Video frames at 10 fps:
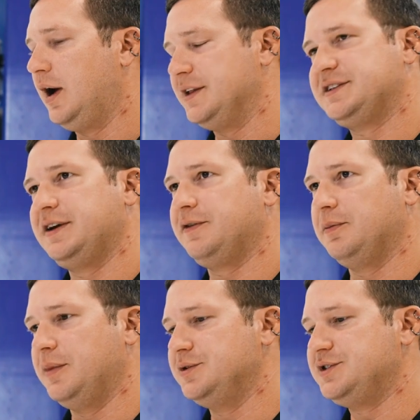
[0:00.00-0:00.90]
I'd say,
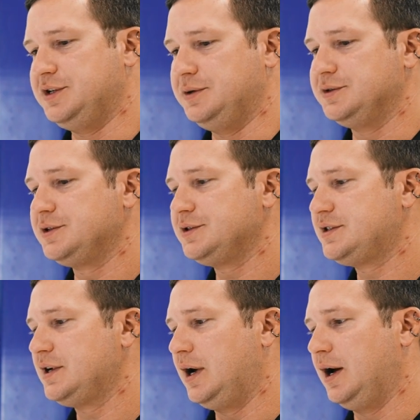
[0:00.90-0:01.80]
for most
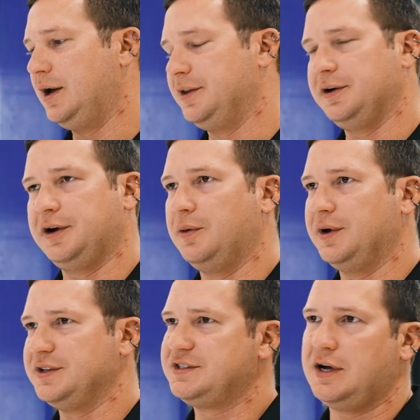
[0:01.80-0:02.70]
users that are
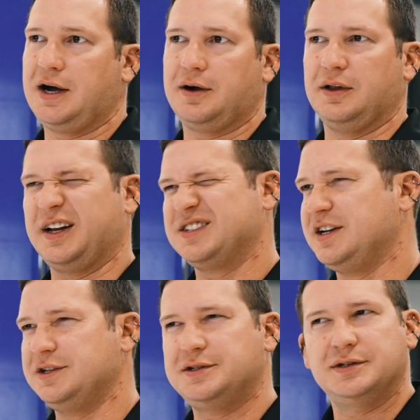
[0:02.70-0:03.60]
going on stock or like a
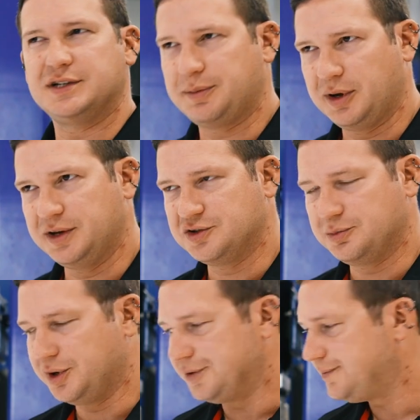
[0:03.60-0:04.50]
stage 2 type of
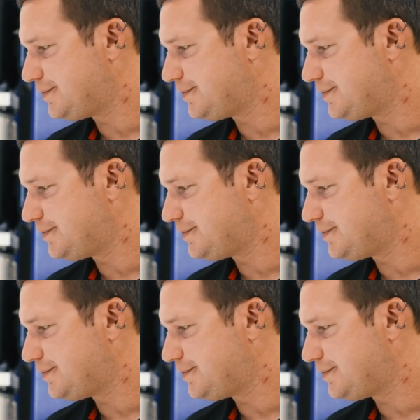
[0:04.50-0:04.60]
engine build.